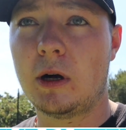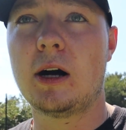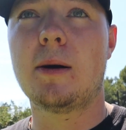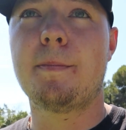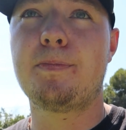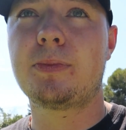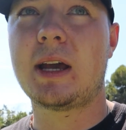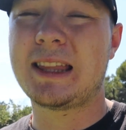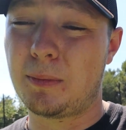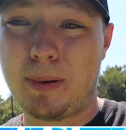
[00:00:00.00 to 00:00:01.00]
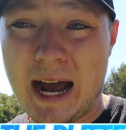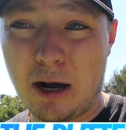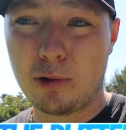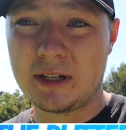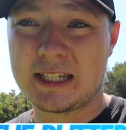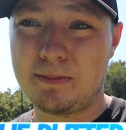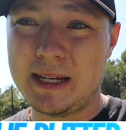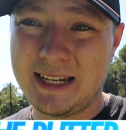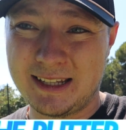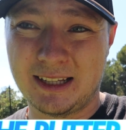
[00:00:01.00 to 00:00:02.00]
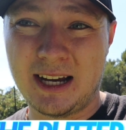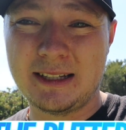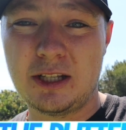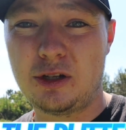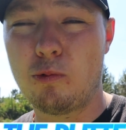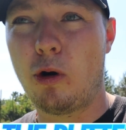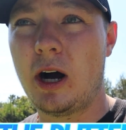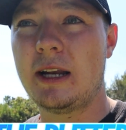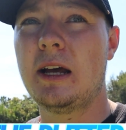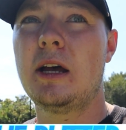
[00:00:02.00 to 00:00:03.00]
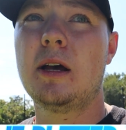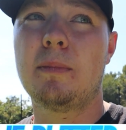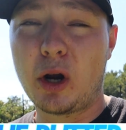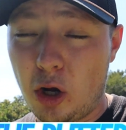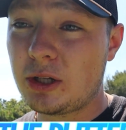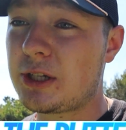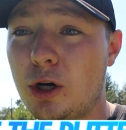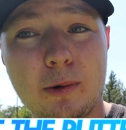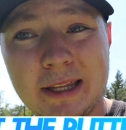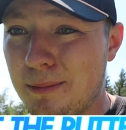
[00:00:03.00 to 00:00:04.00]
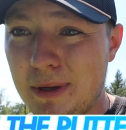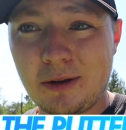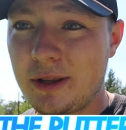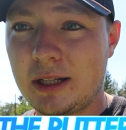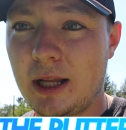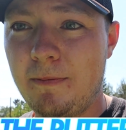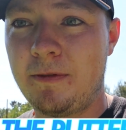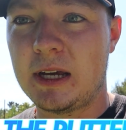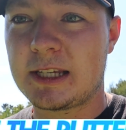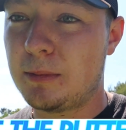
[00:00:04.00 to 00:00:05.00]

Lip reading: at the power and speed and the line that you want, but also in the middle of the club face.